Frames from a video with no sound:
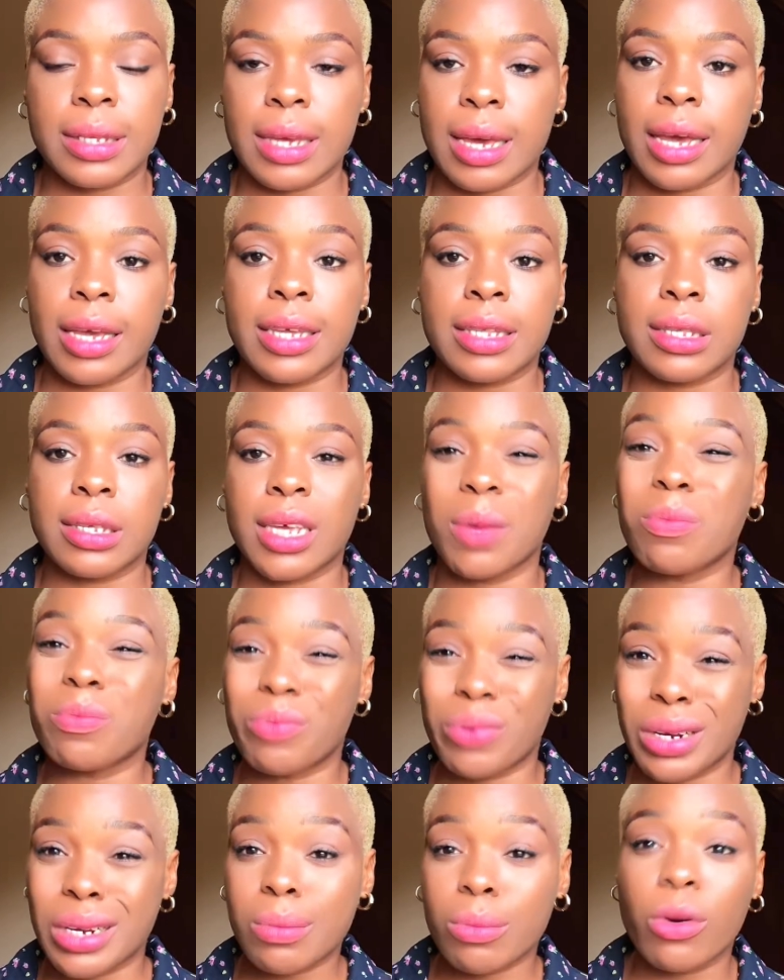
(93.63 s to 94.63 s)
Yeah, it came
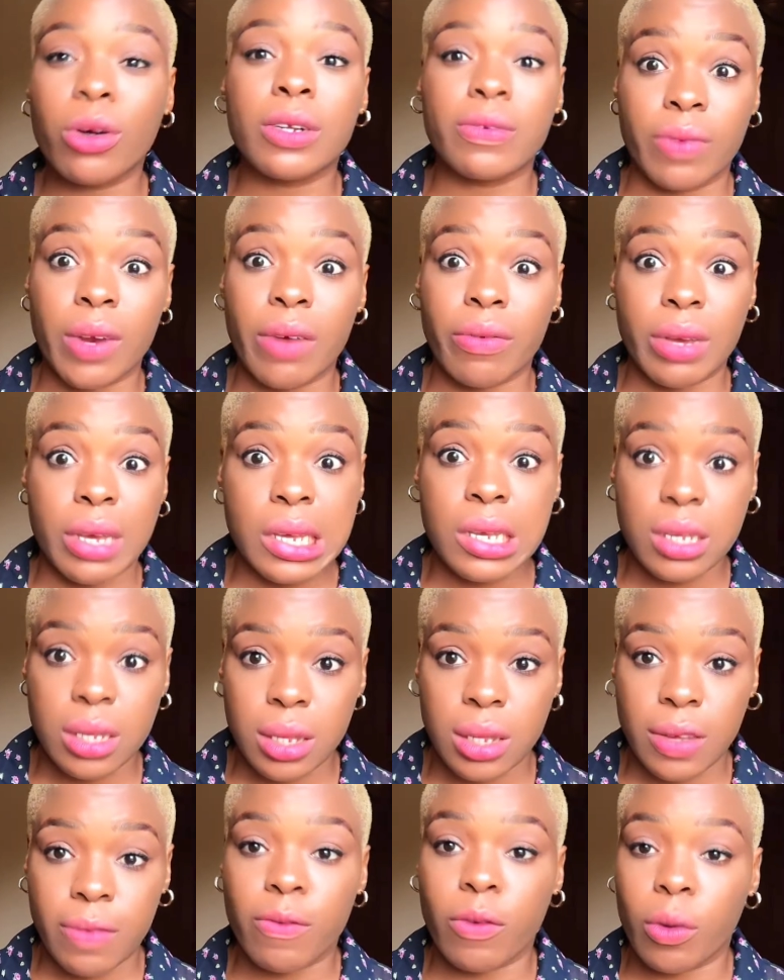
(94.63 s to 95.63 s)
pretty much very
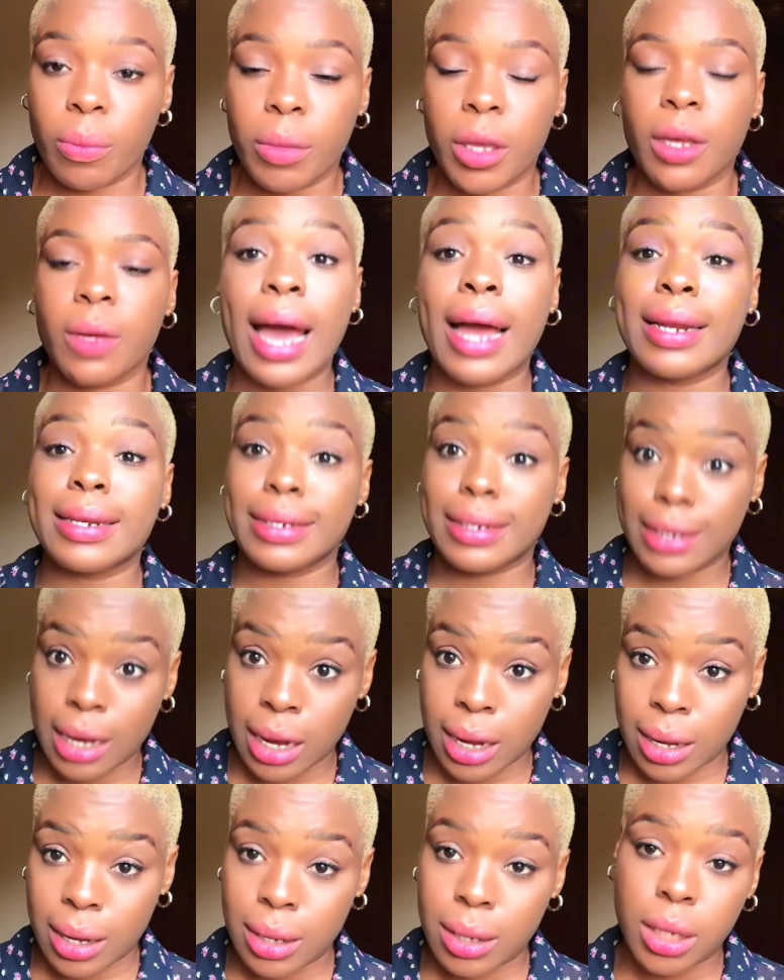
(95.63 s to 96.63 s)
easy for me. And
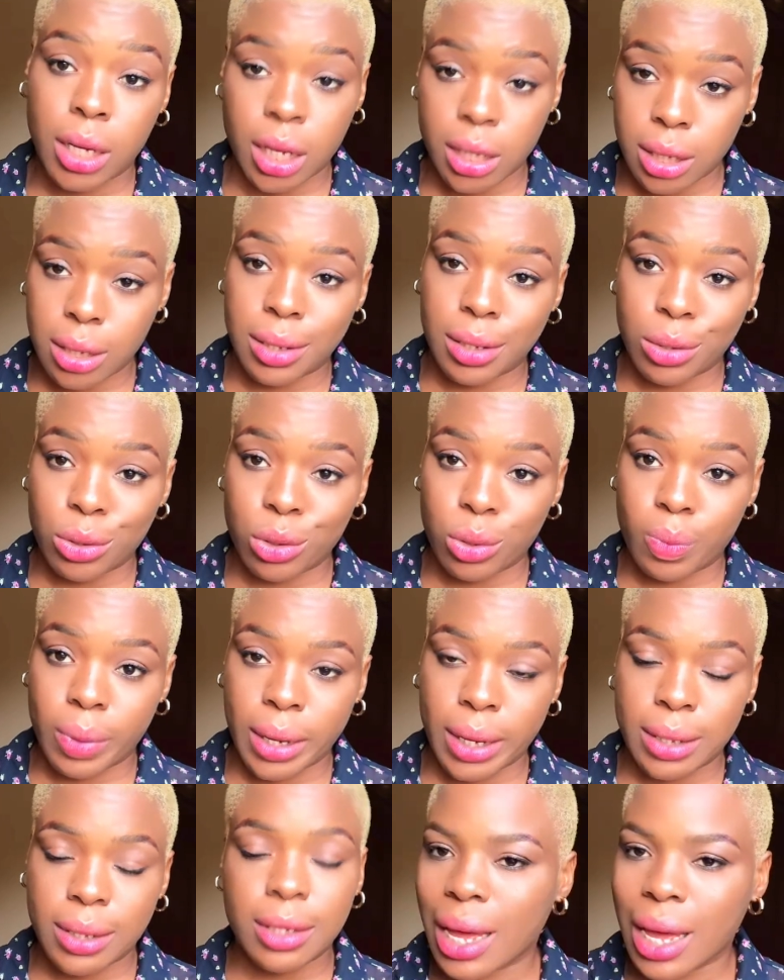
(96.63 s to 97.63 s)
yeah, that is the good
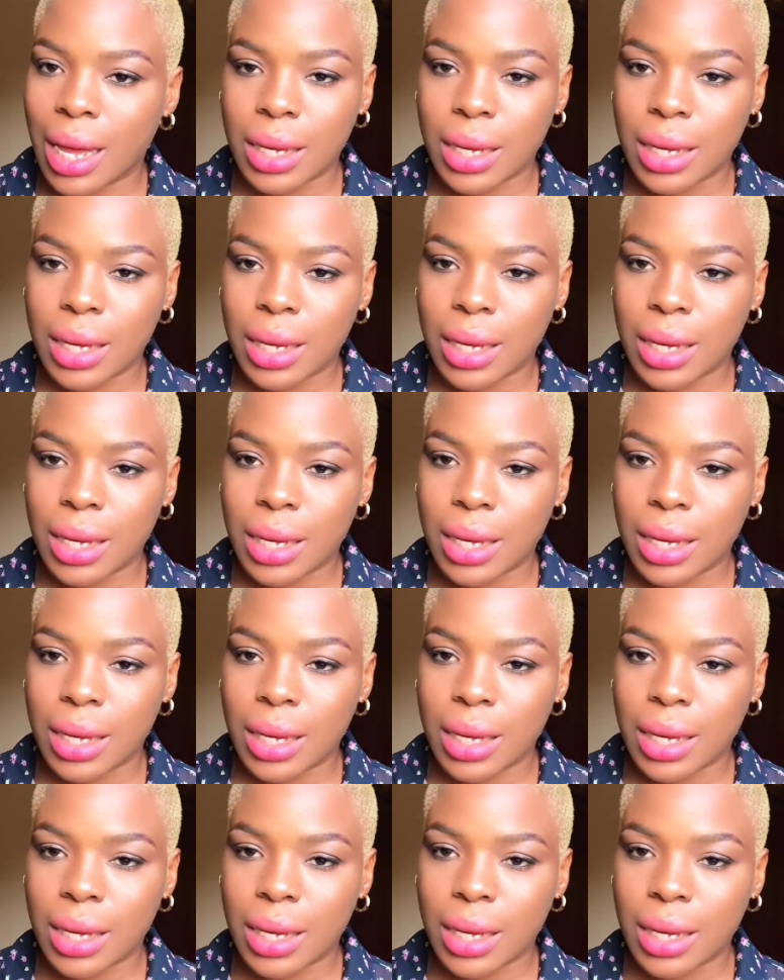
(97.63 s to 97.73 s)
part.